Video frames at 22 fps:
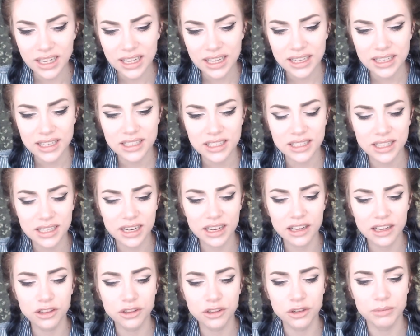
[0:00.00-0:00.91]
City
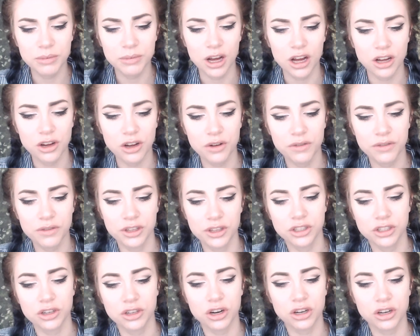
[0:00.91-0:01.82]
gloom hung over the
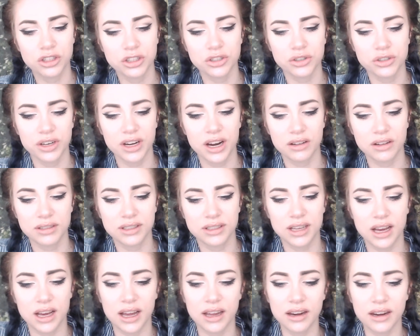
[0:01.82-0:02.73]
dark street
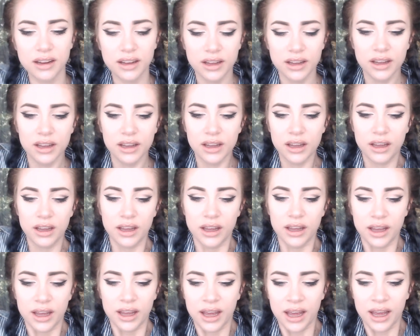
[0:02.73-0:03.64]
outside,
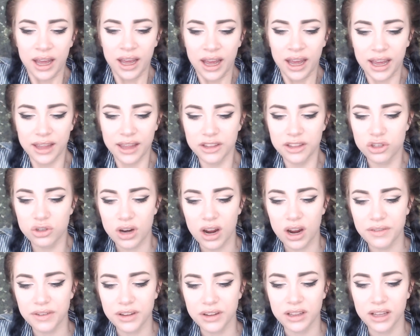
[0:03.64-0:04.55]
and the
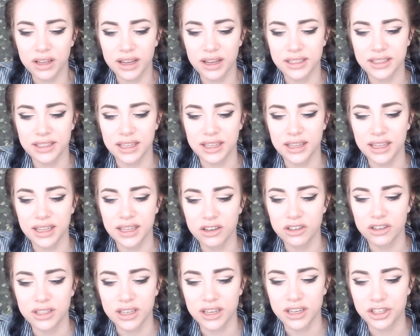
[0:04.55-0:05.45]
traffic lights at the
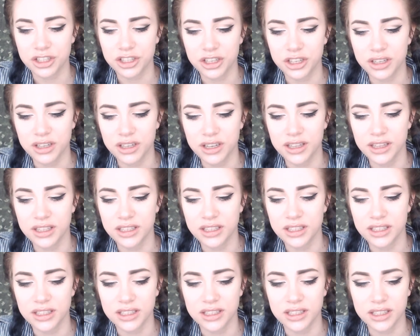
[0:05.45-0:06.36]
intersection in the
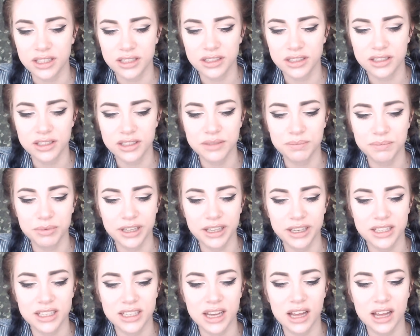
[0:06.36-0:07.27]
distance
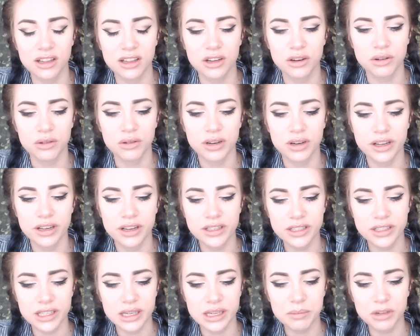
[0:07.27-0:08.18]
blinked yellow.
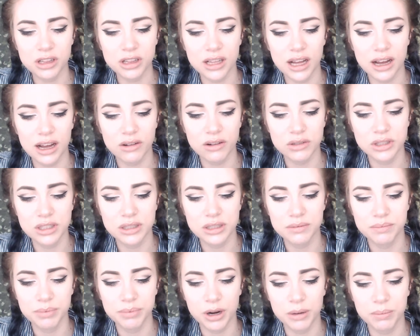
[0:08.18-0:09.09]
Dim clouds,
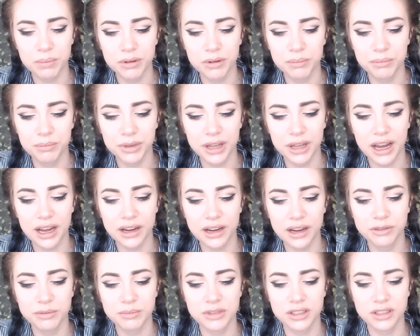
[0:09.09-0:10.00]
purple and black
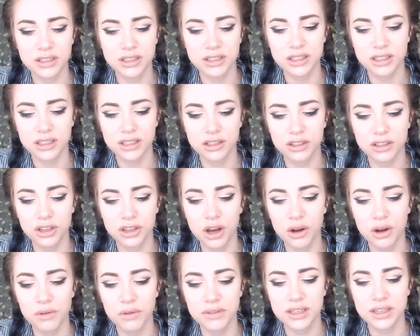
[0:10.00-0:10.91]
from the glow
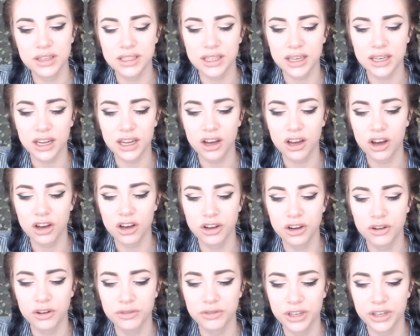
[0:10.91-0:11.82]
of the city, hung
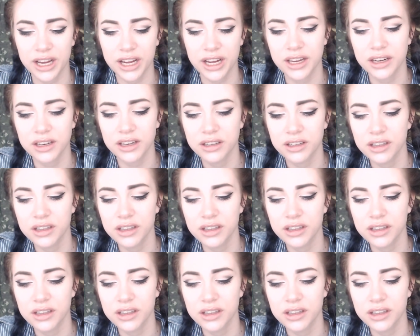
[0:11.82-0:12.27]
overhead.